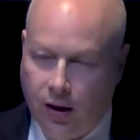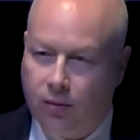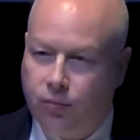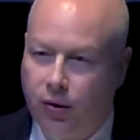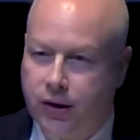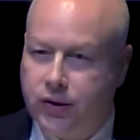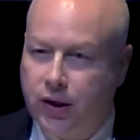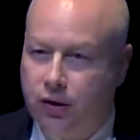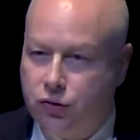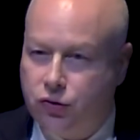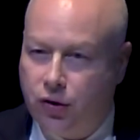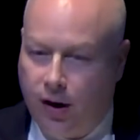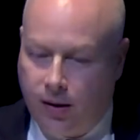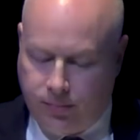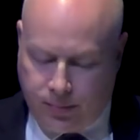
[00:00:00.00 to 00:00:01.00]
President
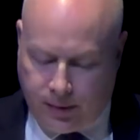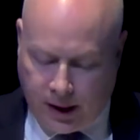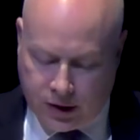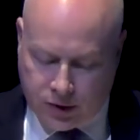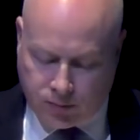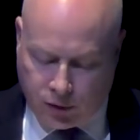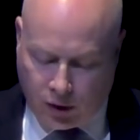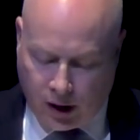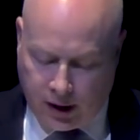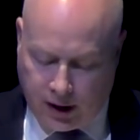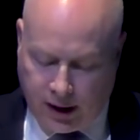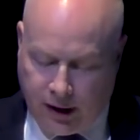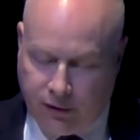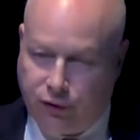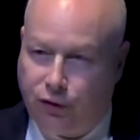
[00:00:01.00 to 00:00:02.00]
Trump has brought
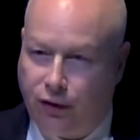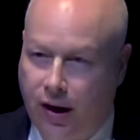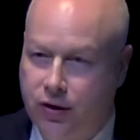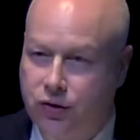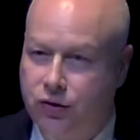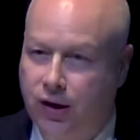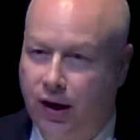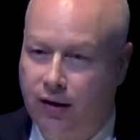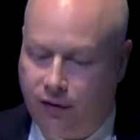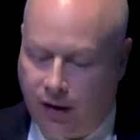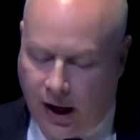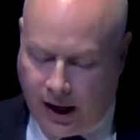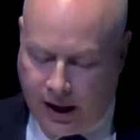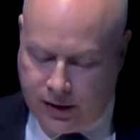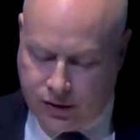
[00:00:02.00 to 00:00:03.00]
a fresh set of
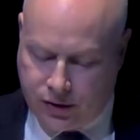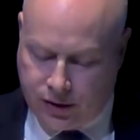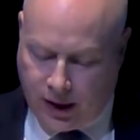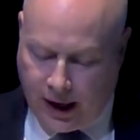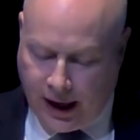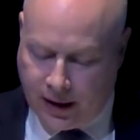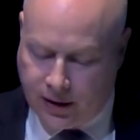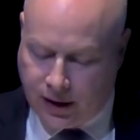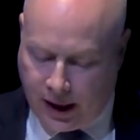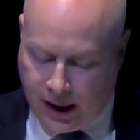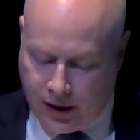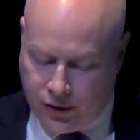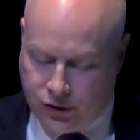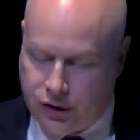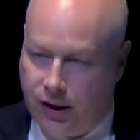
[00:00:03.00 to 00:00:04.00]
eyes and
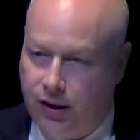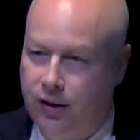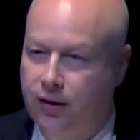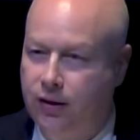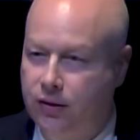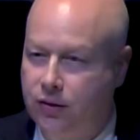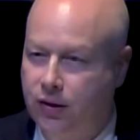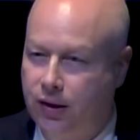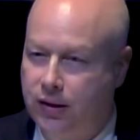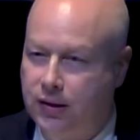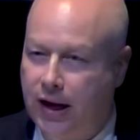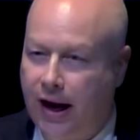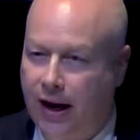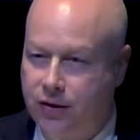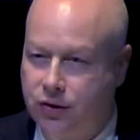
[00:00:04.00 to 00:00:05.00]
energy to the
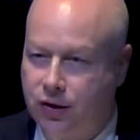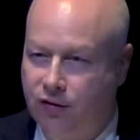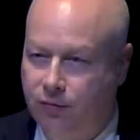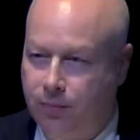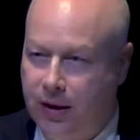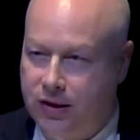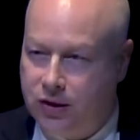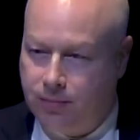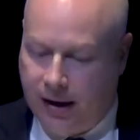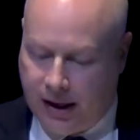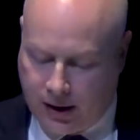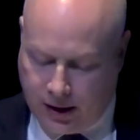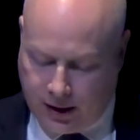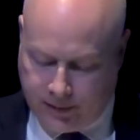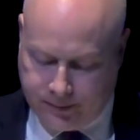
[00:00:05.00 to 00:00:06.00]
task of
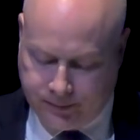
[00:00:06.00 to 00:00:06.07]
peacemaking.